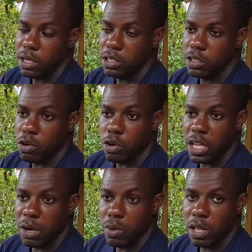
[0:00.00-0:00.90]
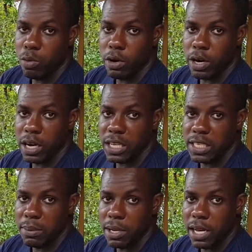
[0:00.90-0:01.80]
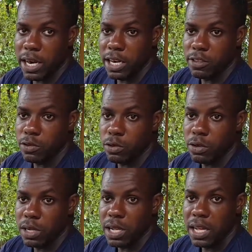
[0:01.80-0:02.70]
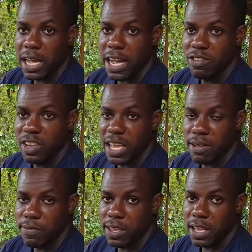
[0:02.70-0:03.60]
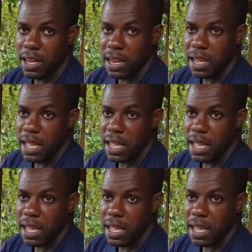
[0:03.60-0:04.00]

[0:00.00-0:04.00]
So it will work similar to a J feeder.